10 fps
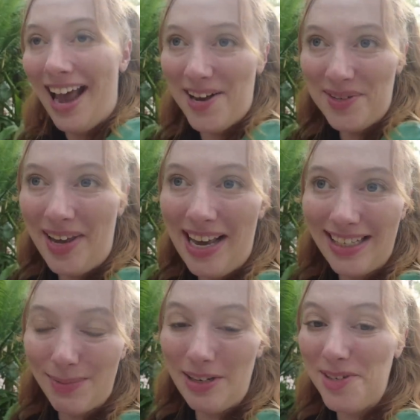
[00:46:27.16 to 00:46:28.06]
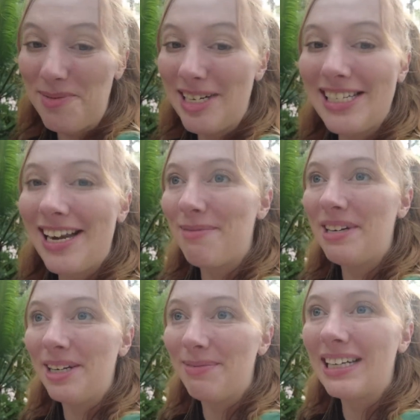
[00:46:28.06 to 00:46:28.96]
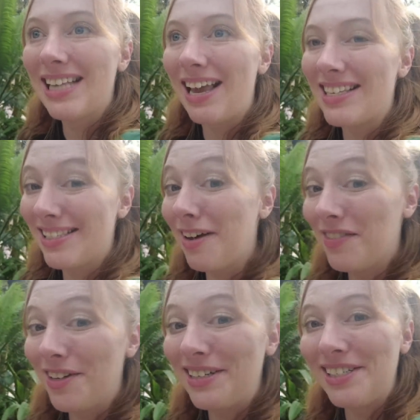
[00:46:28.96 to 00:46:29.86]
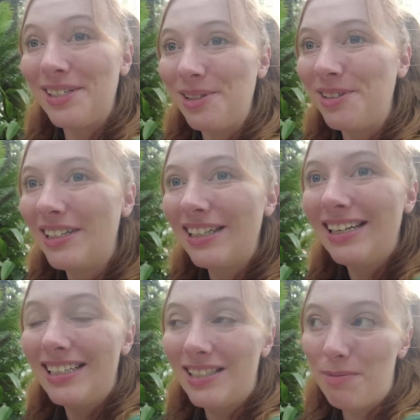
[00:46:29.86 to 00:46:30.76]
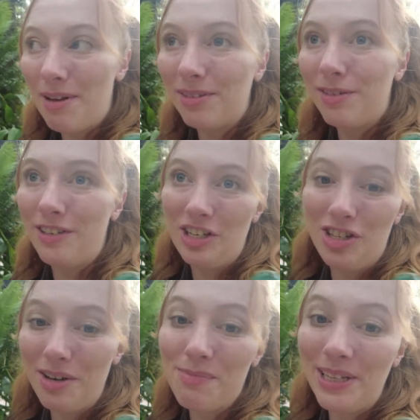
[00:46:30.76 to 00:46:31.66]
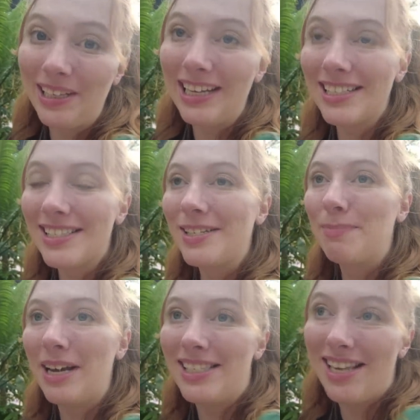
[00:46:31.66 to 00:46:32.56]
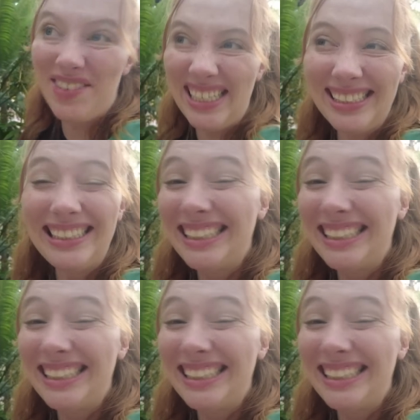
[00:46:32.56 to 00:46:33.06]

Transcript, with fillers: I also can't spend too much time here because I still have a lot to do to be able to finish the complete list by seven.